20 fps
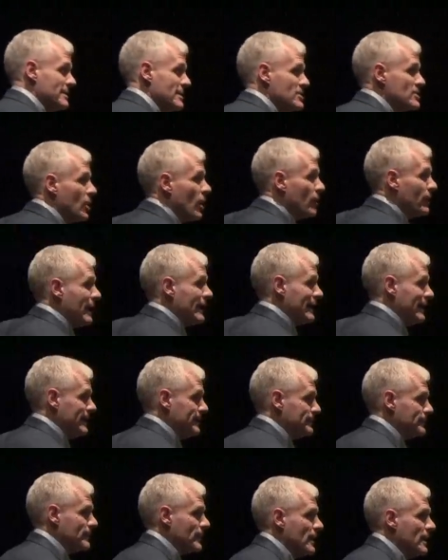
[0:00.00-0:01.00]
this already.
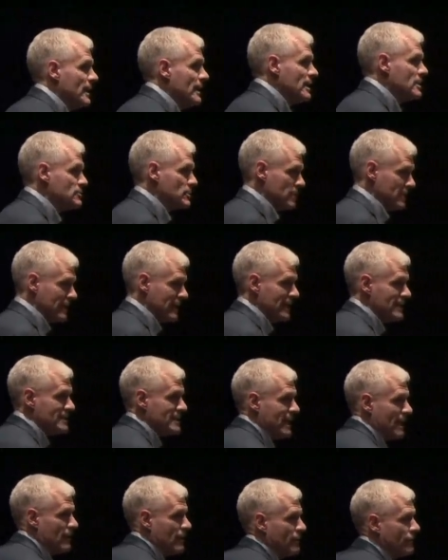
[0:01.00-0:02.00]
Is what the kids
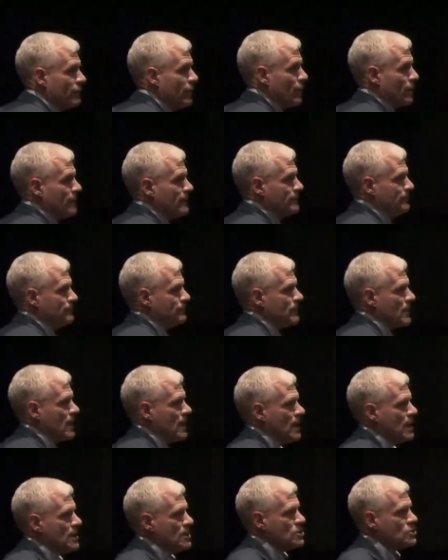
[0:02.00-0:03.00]
carry forward.
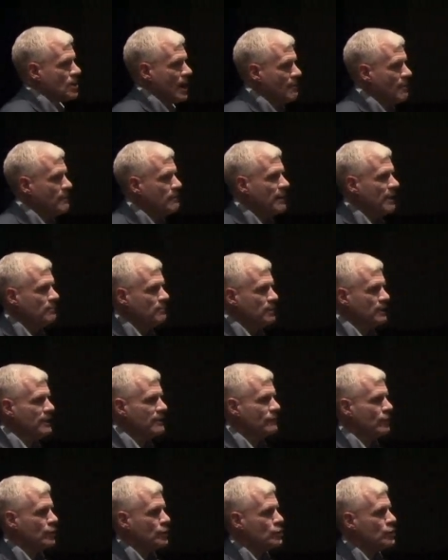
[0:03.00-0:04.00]
So I'm a big
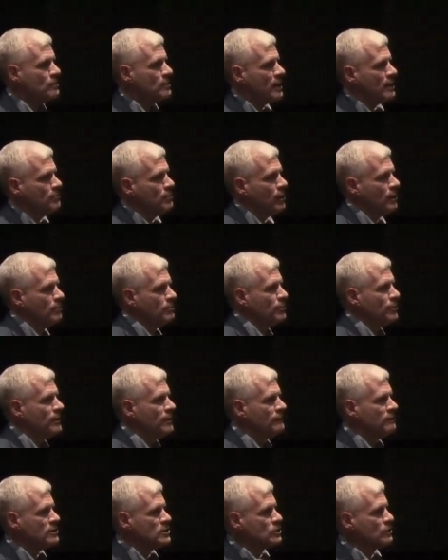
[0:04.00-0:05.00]
believer, you better put
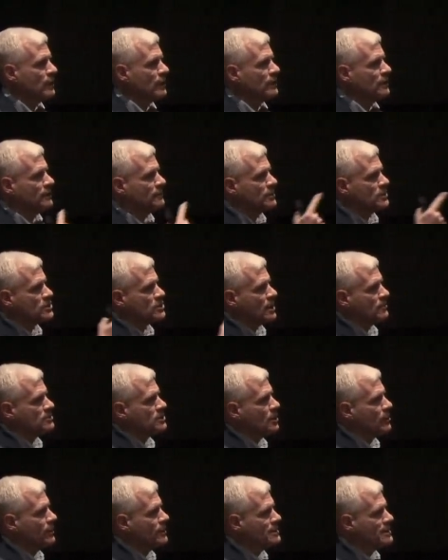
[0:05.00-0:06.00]
previous curriculum on
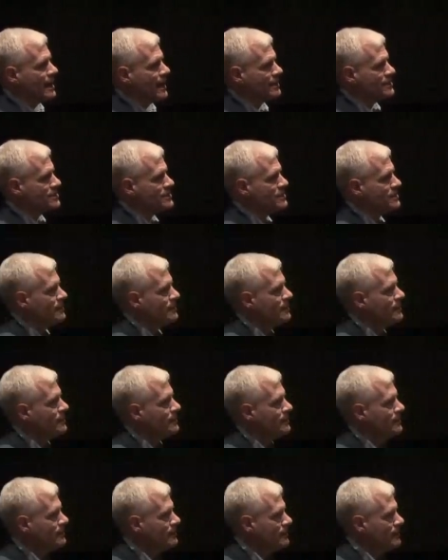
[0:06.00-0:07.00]
subsequent tests.
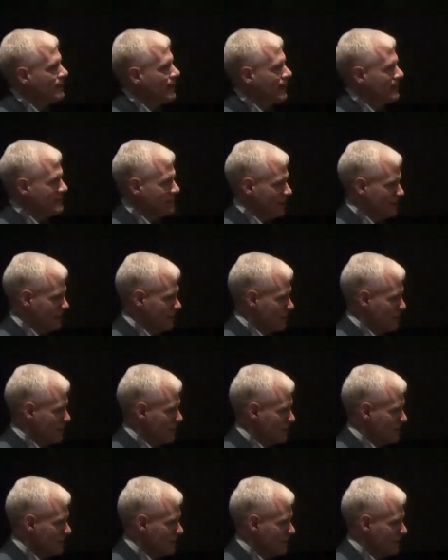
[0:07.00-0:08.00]
I tell
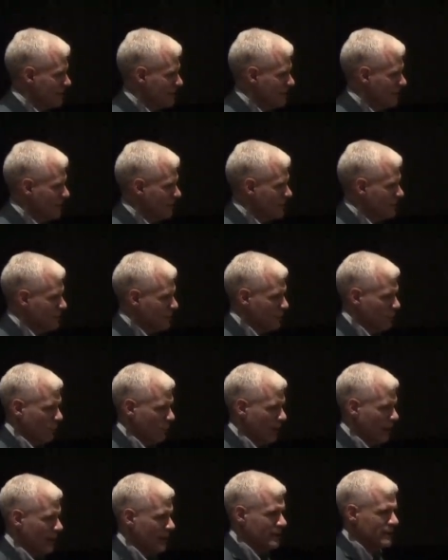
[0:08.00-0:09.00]
teachers.
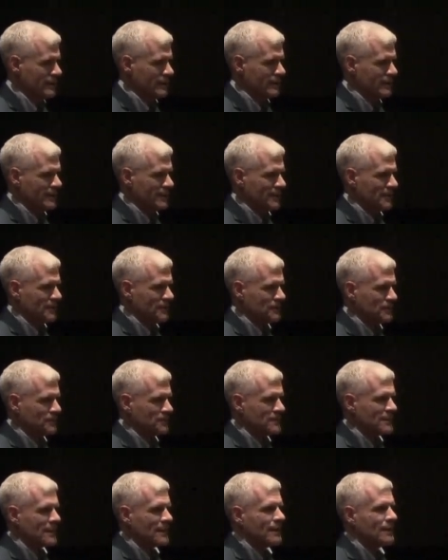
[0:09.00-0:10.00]
What?
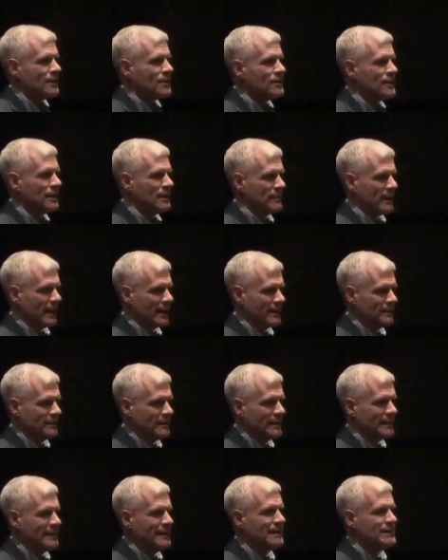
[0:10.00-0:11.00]
Think about it.
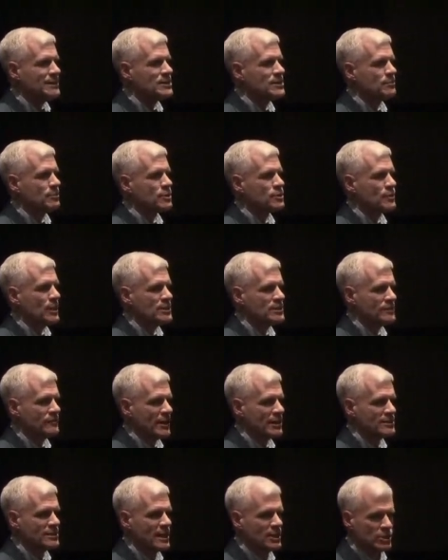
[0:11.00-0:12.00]
Kid does a persuasive
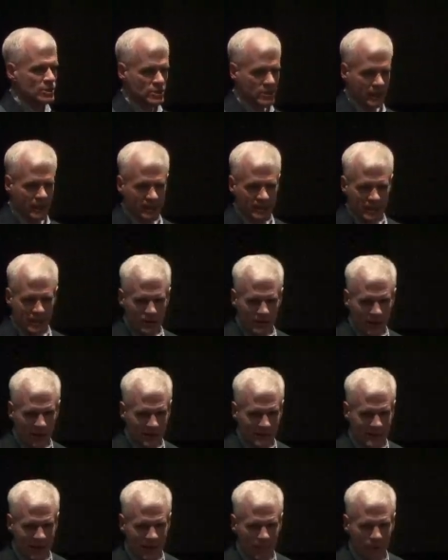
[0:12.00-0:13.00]
essay, just to continue that
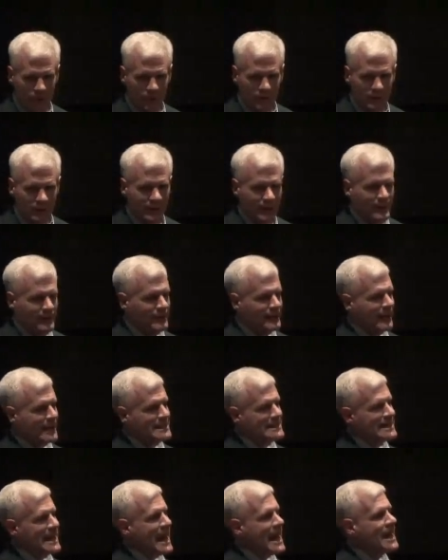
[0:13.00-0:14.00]
example,
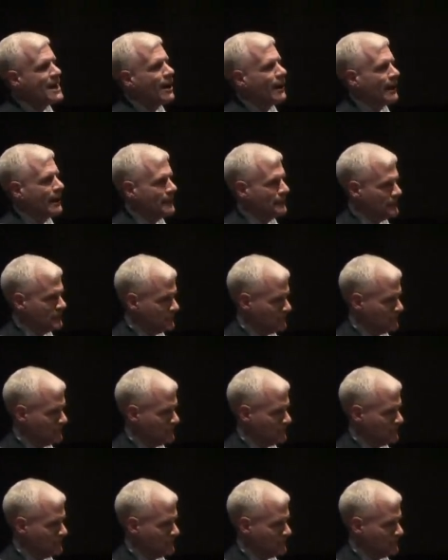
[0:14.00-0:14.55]
gets an A on it.